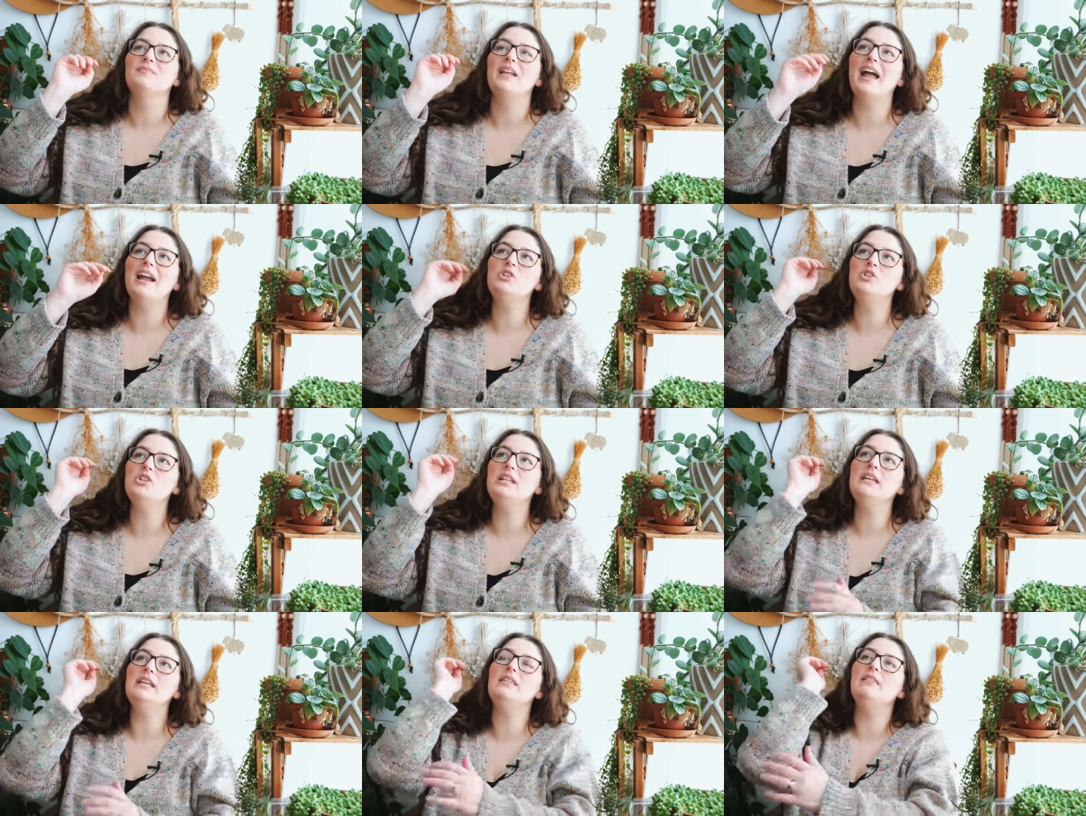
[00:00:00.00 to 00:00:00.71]
I
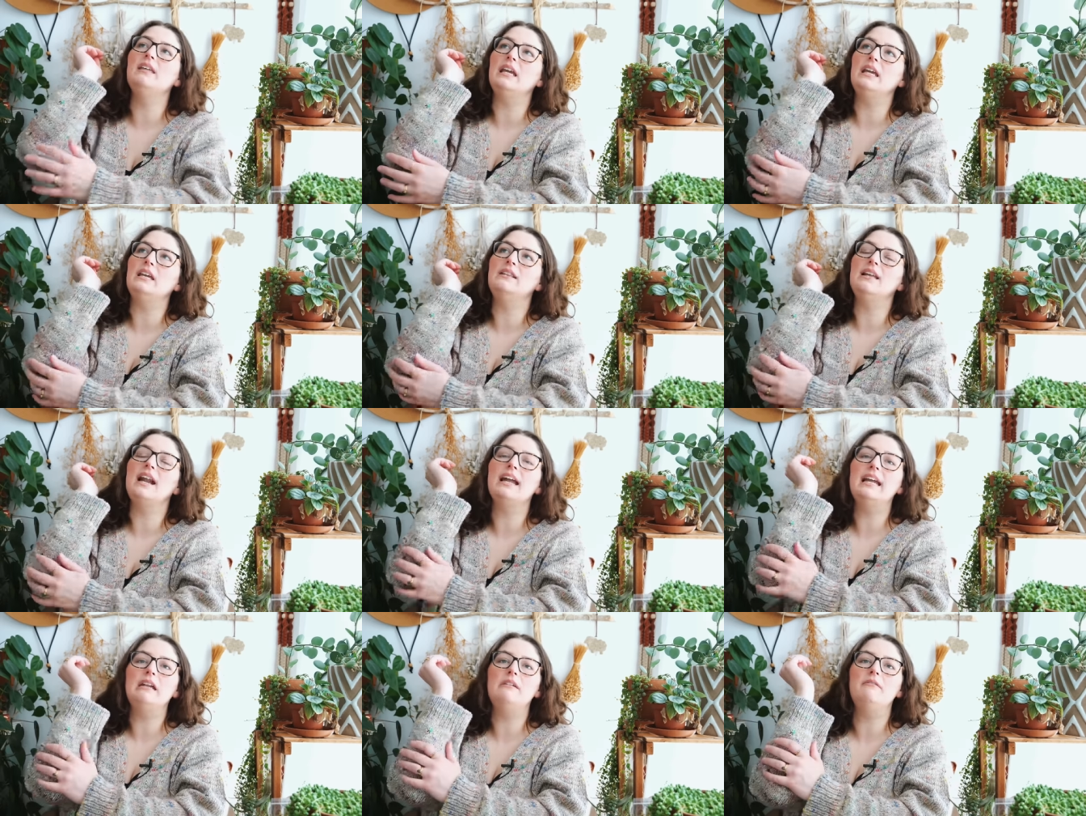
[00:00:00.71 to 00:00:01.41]
actually think that
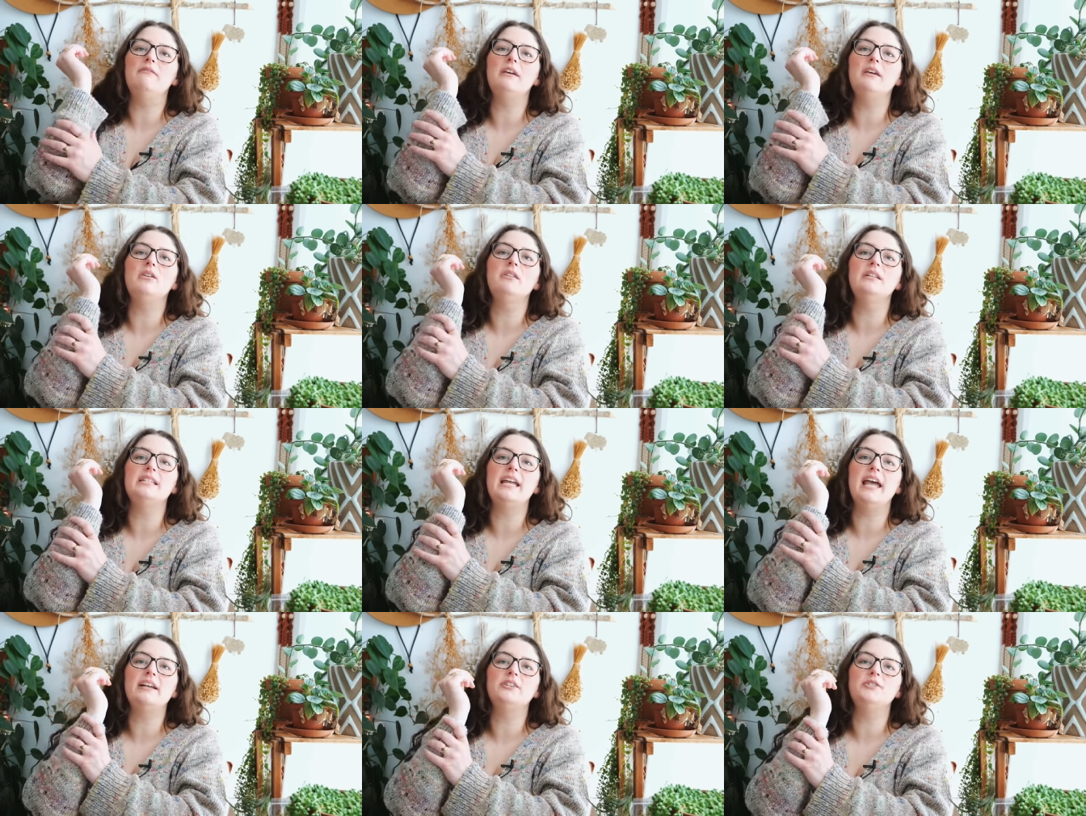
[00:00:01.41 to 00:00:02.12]
I can feel the
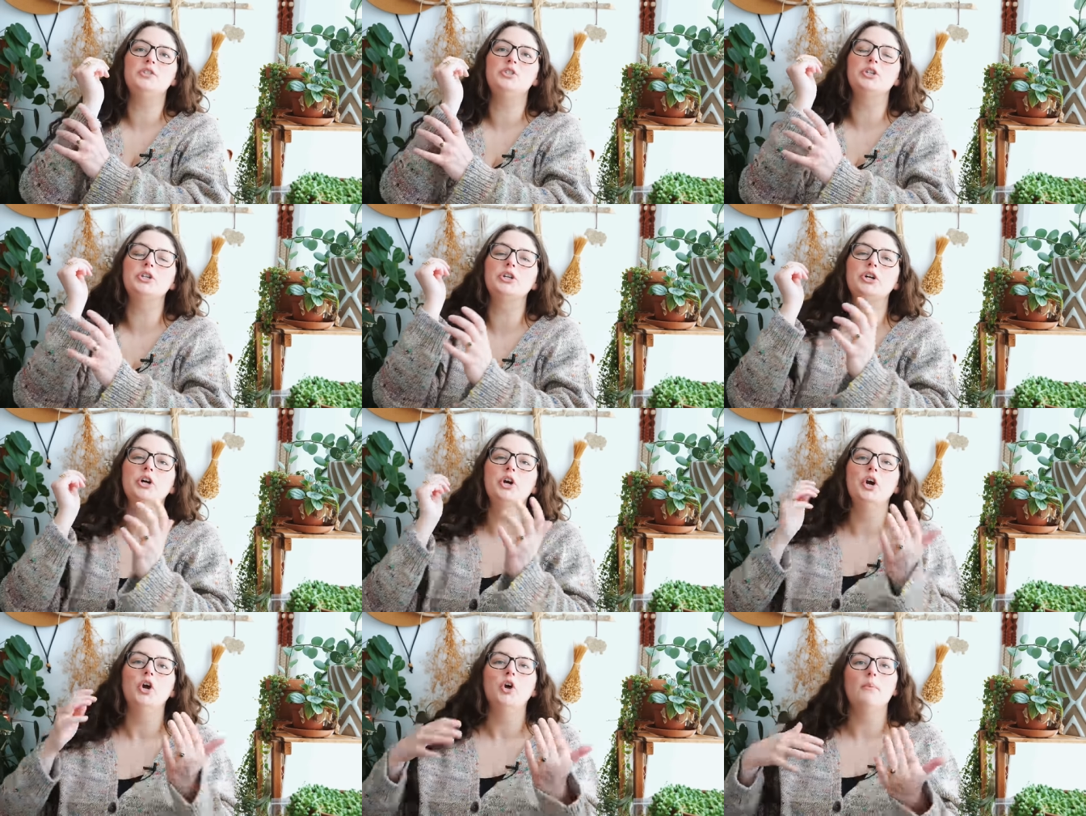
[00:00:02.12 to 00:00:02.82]
texture
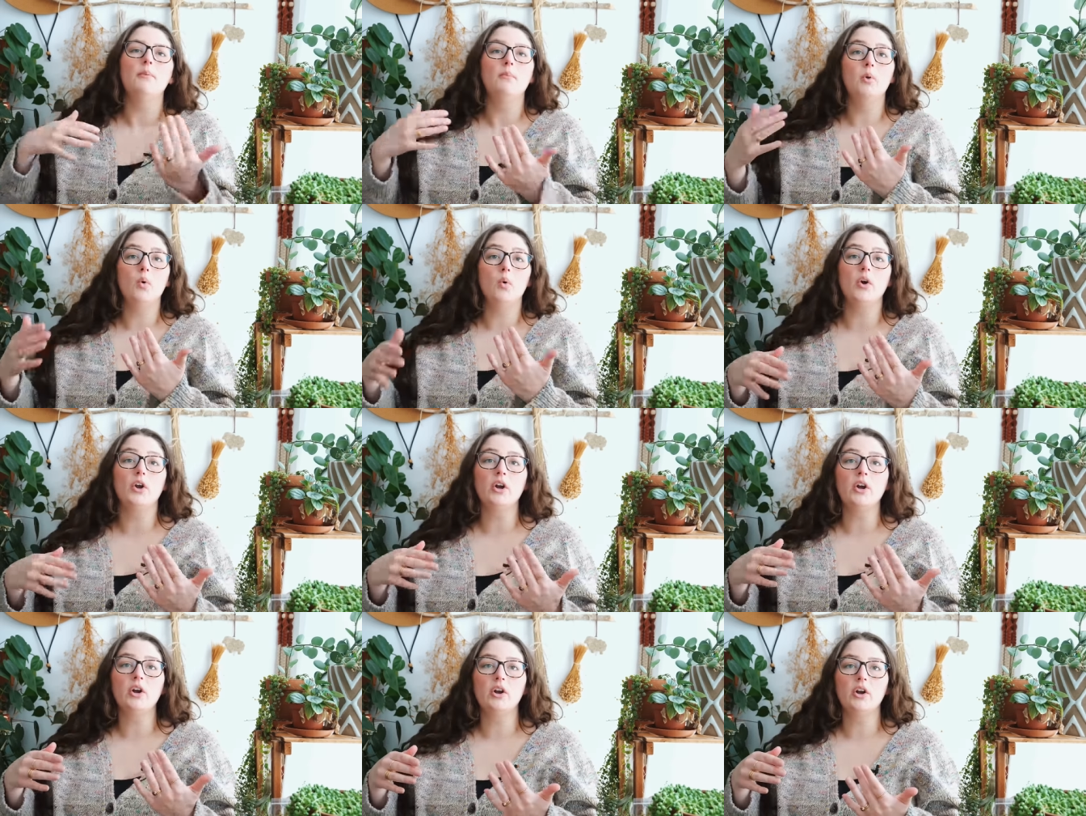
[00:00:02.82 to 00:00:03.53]

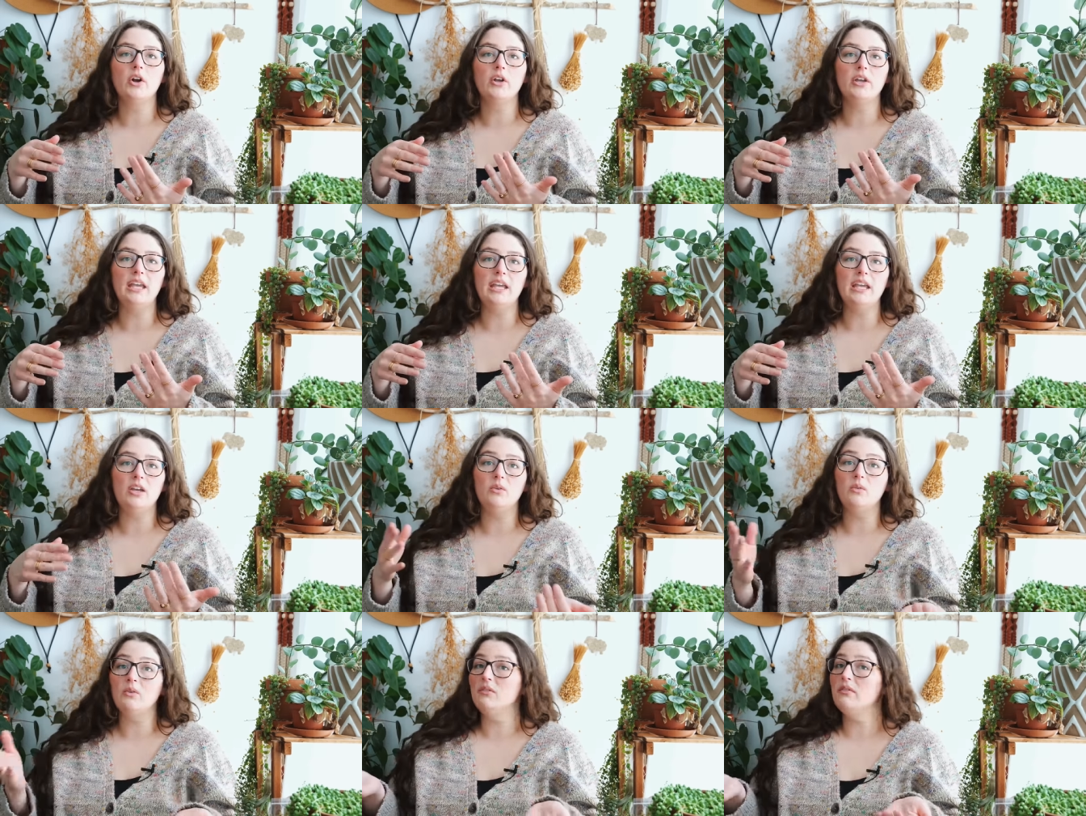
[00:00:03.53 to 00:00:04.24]
more
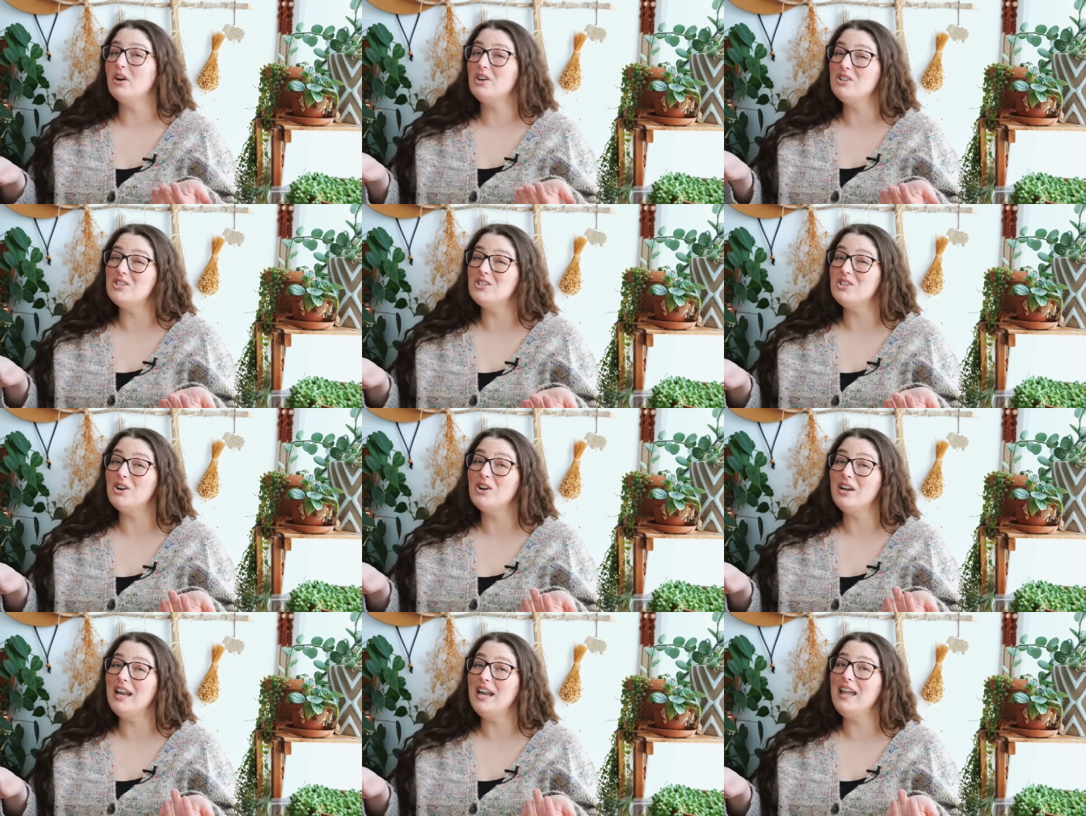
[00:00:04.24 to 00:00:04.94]
in reverse
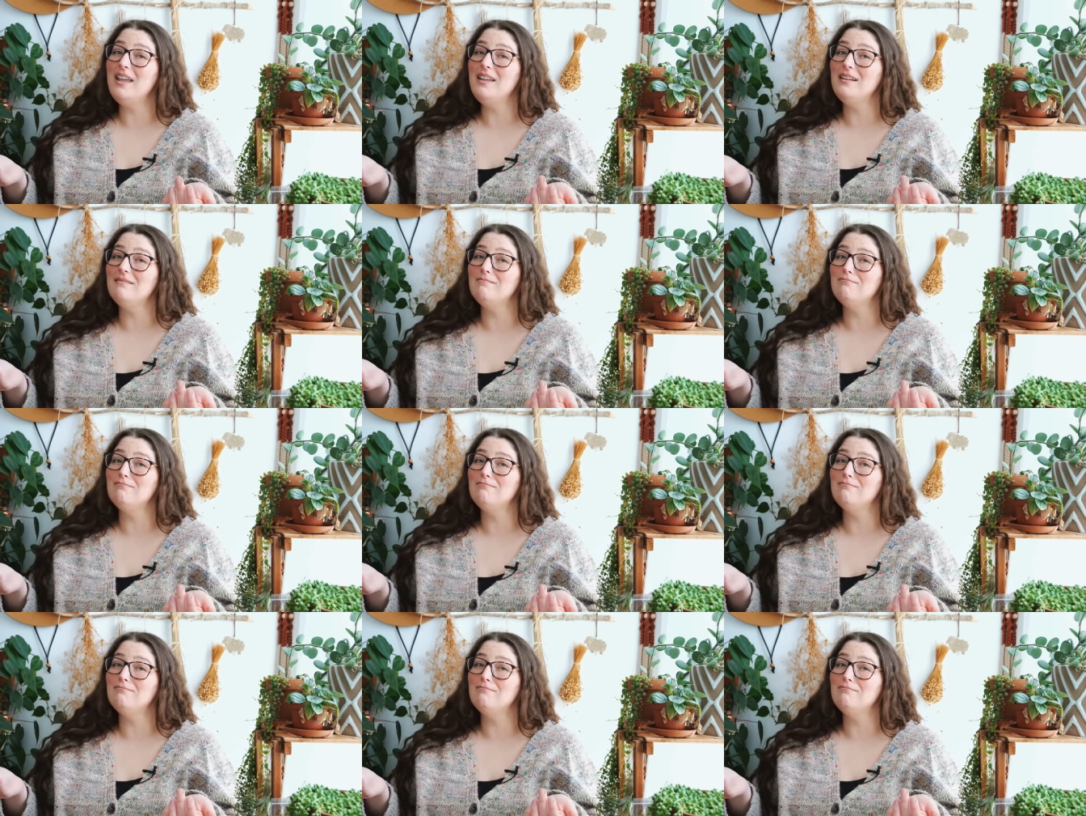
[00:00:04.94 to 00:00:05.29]
stockinette.